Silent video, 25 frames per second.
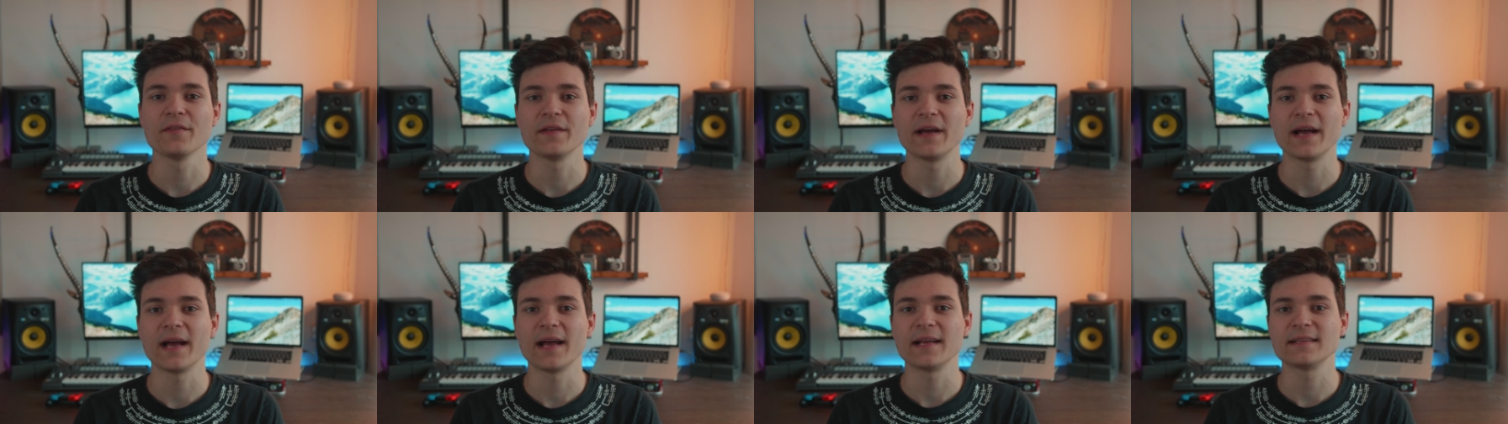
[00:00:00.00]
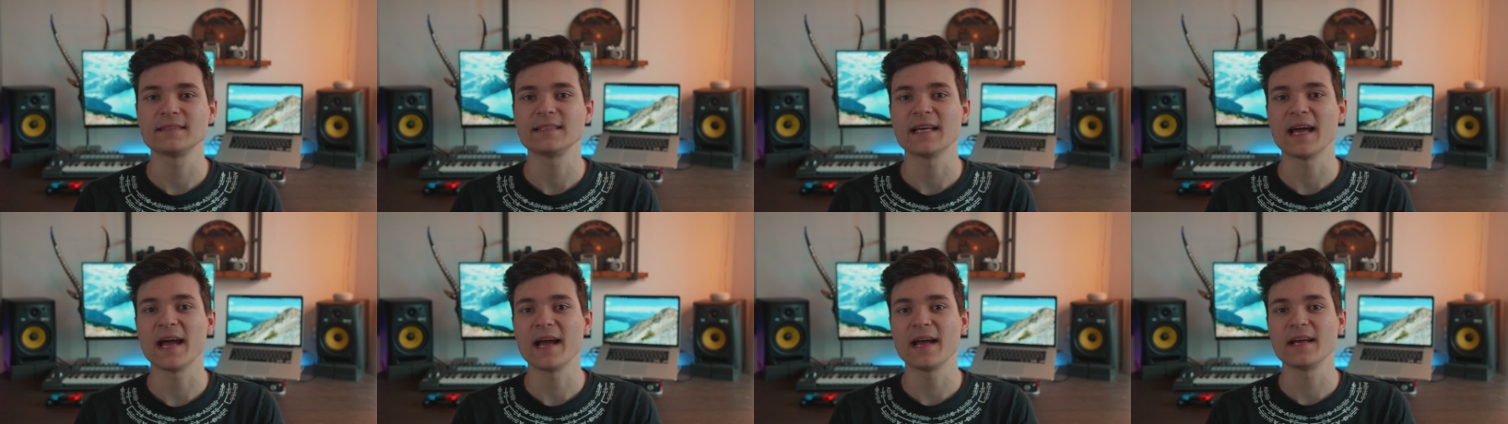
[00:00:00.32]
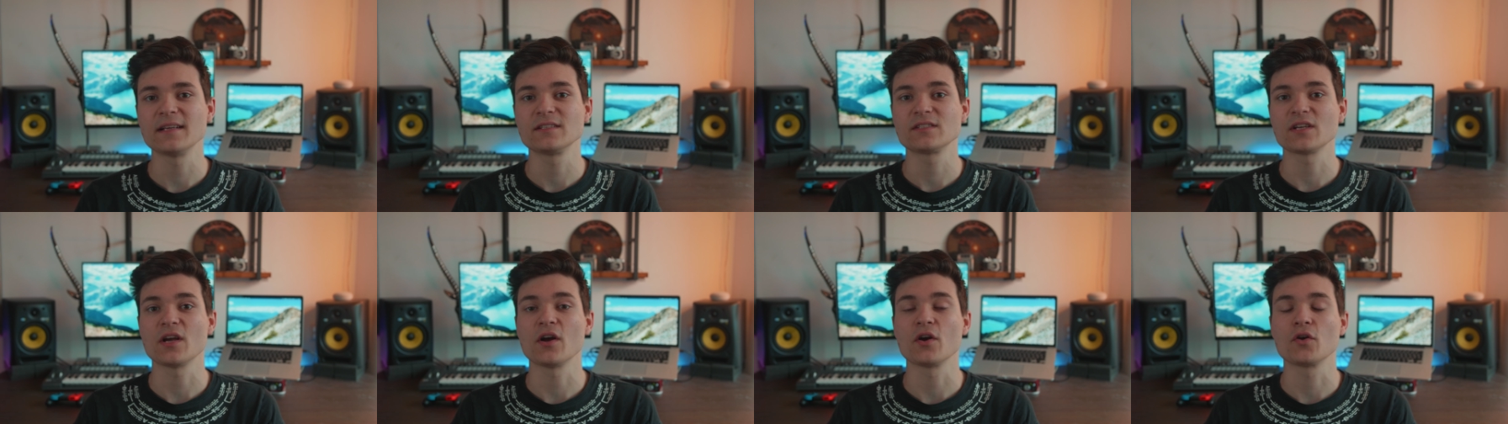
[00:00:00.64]
that
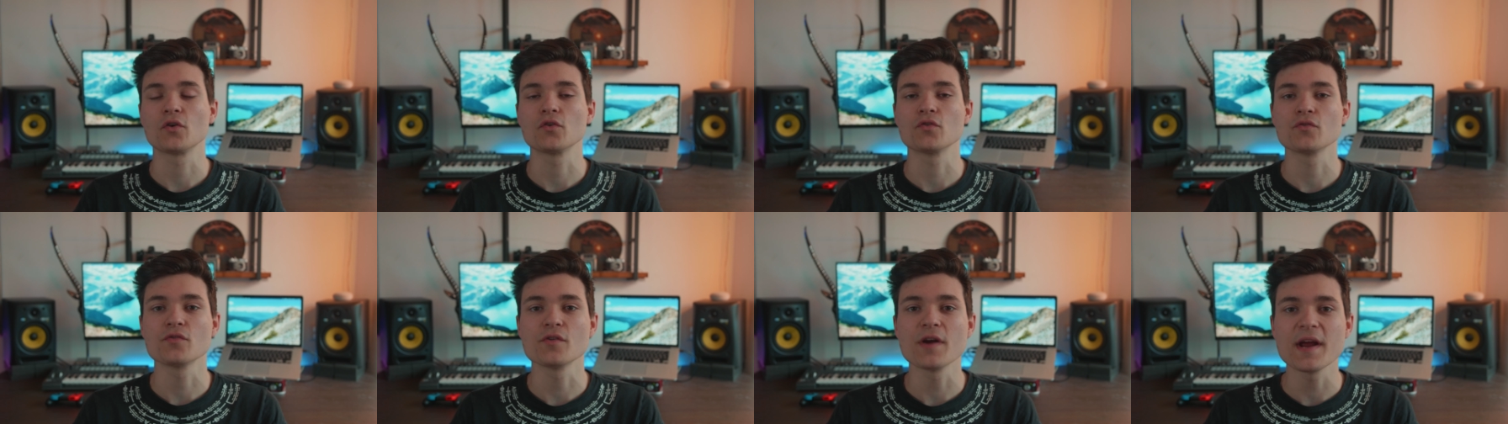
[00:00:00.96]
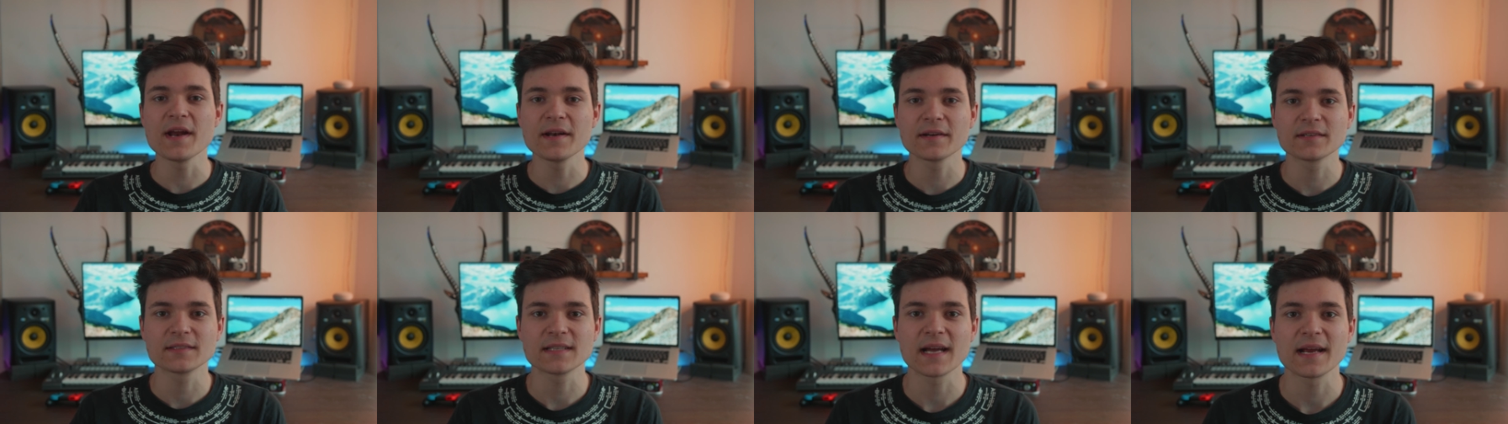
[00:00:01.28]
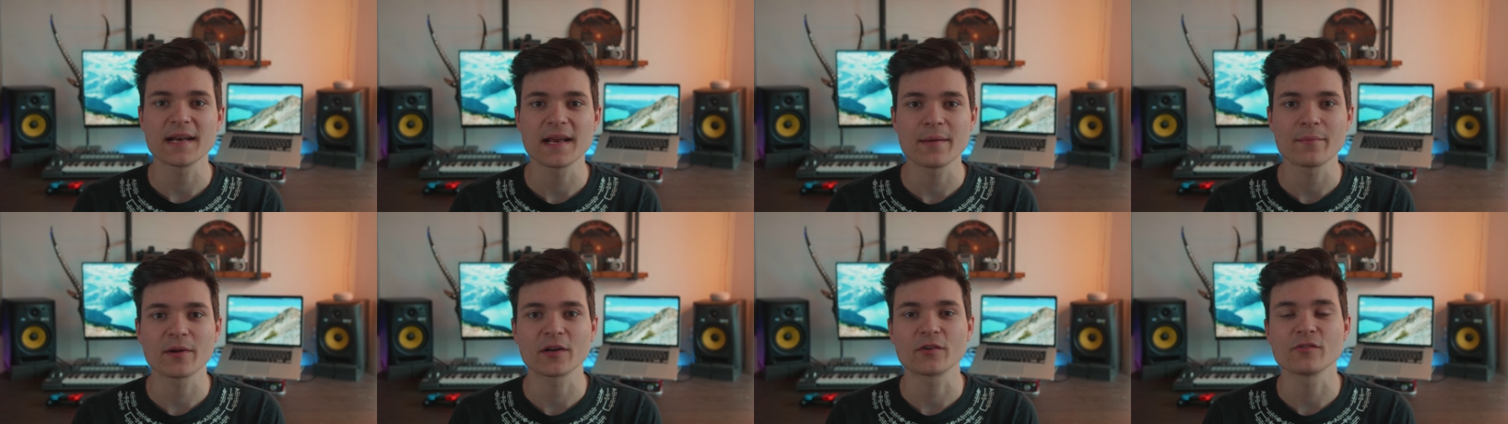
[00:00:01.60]
has a greater
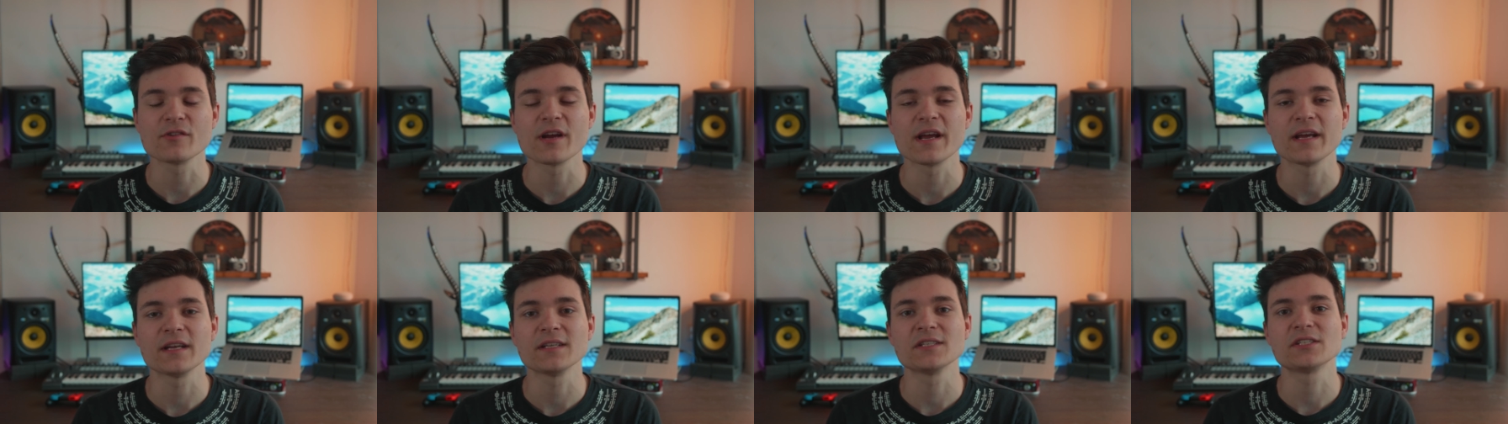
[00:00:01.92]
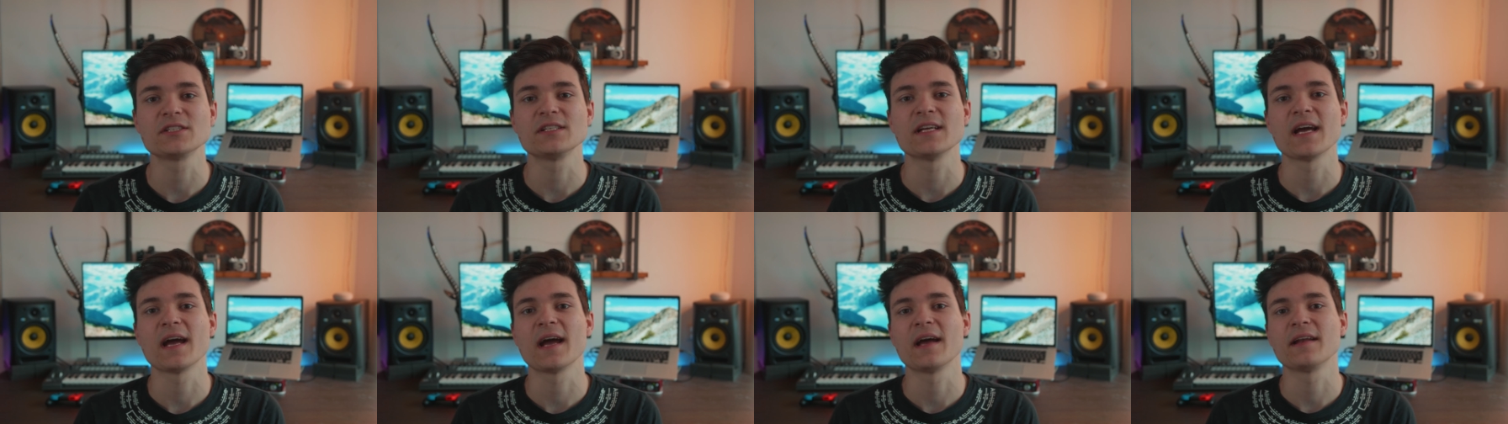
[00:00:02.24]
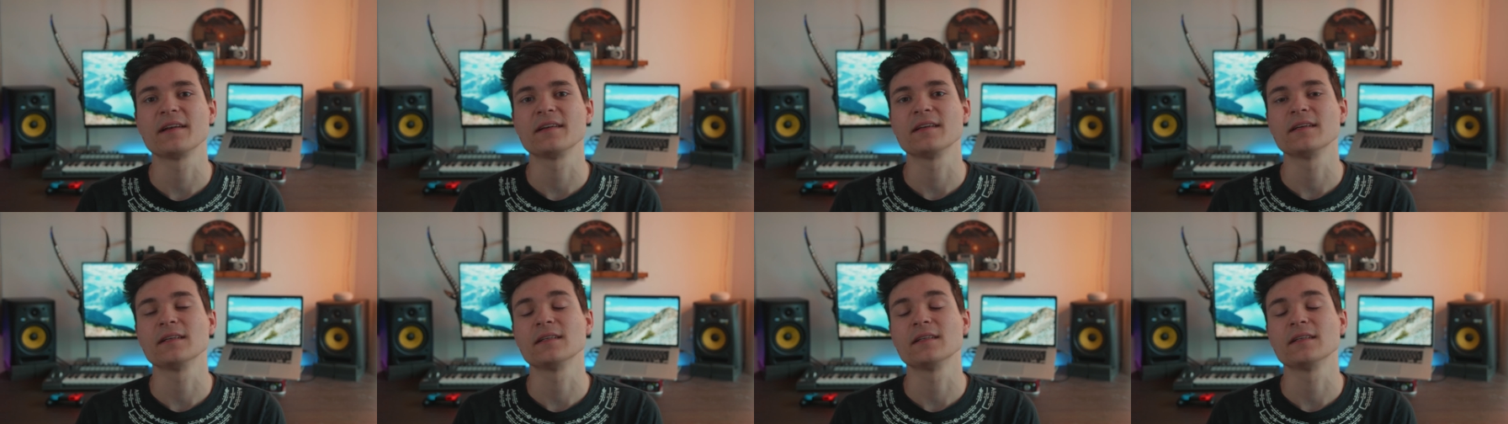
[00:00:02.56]
dynamic range than